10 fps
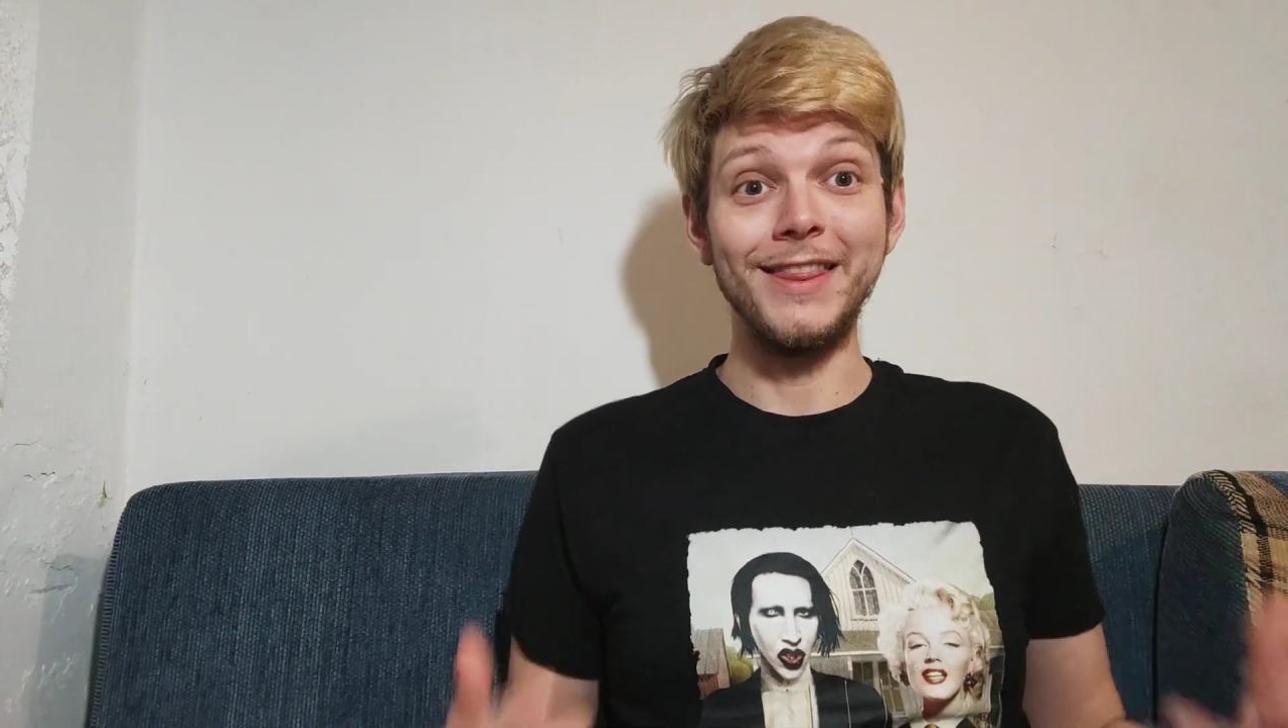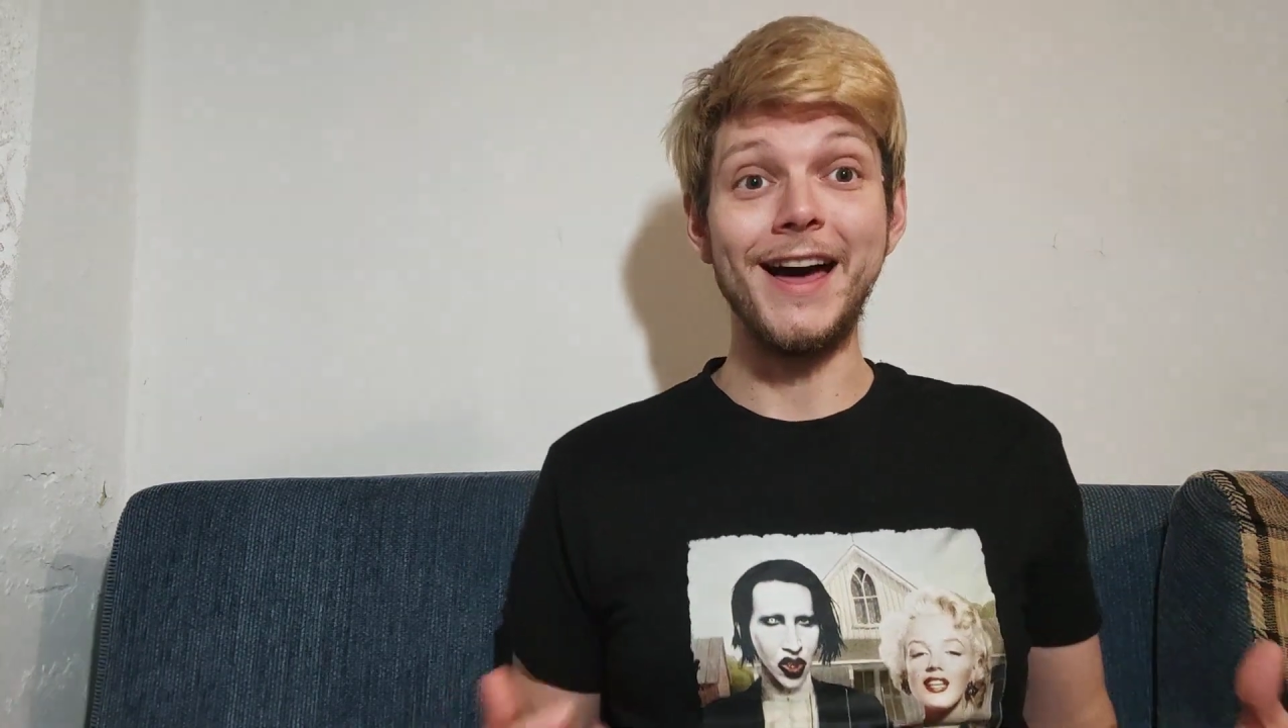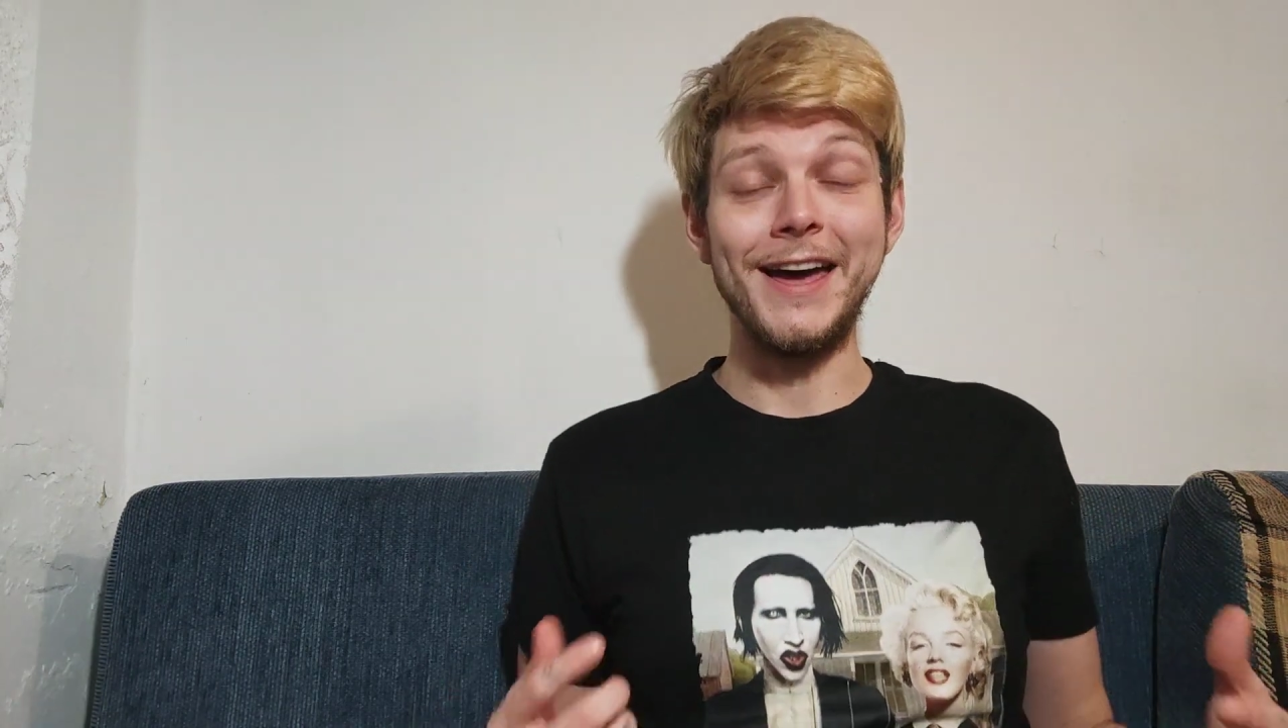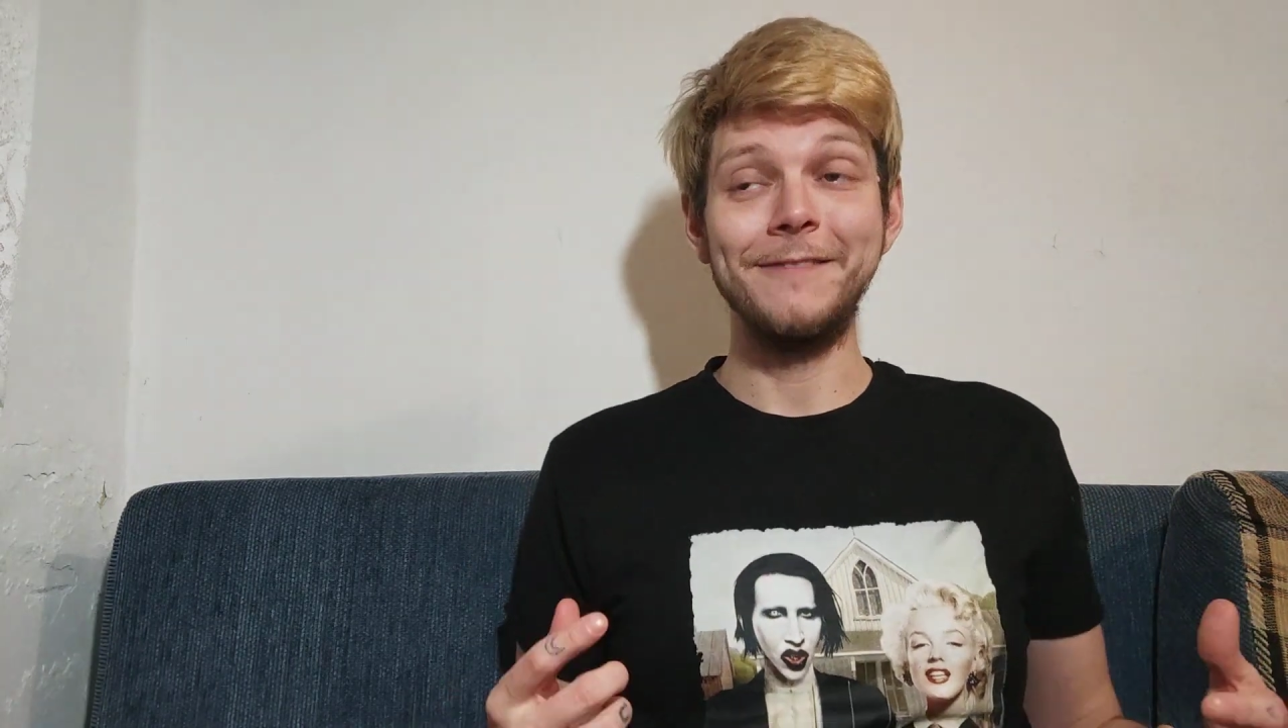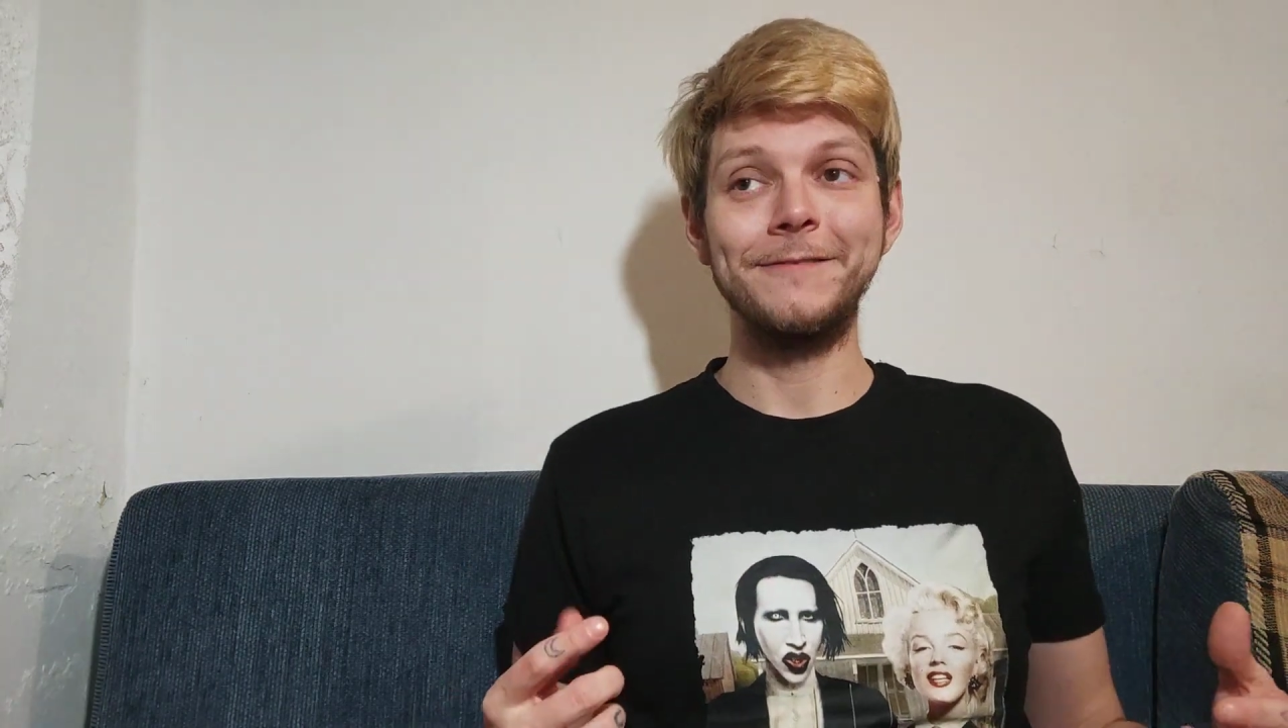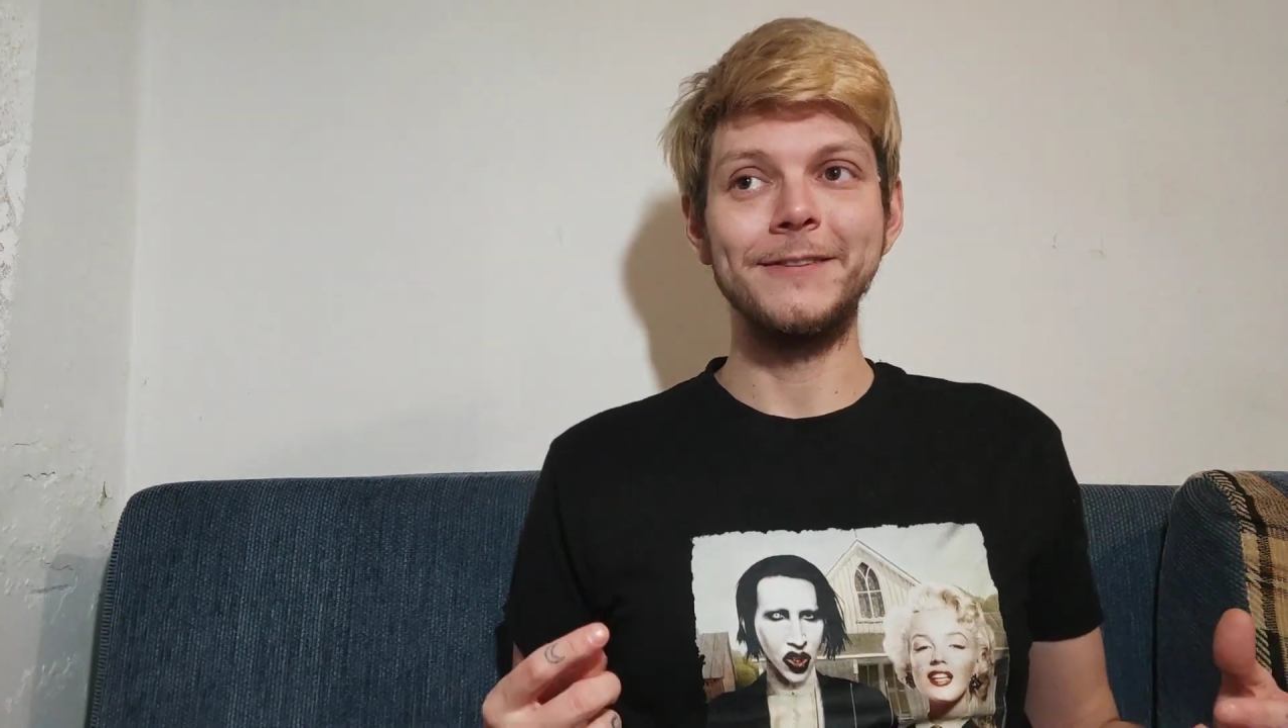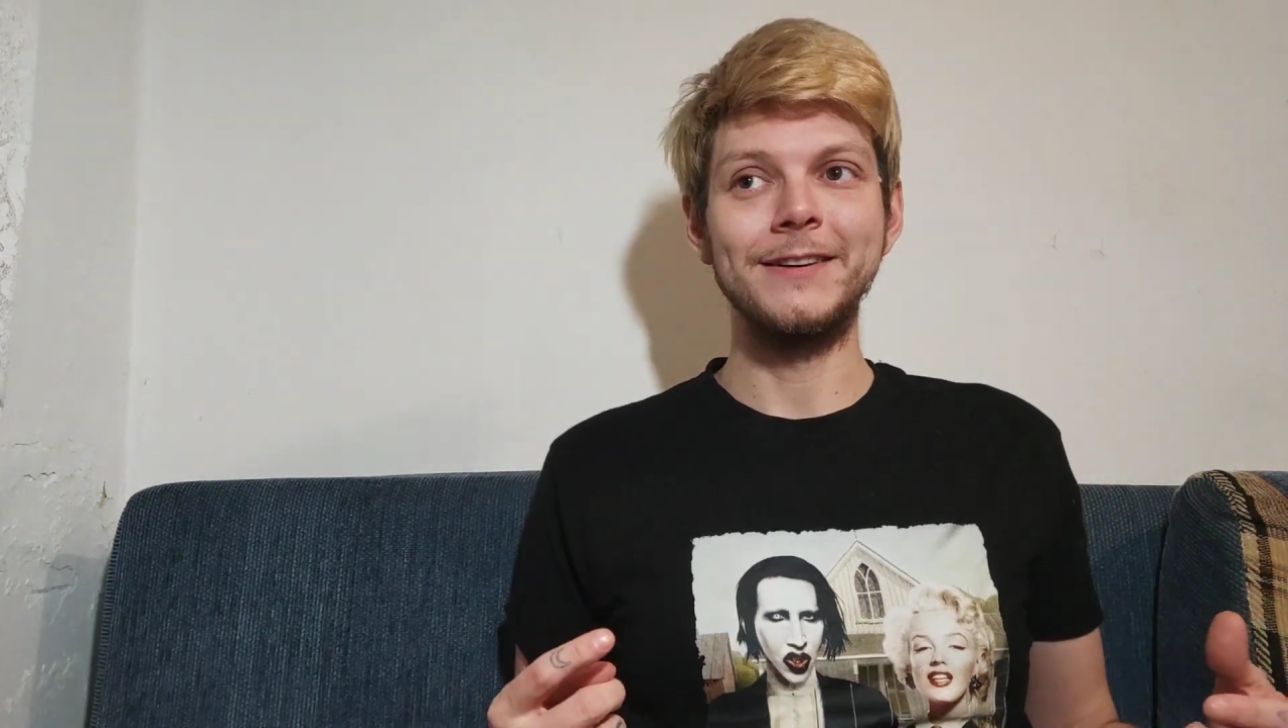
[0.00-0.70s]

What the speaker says: life,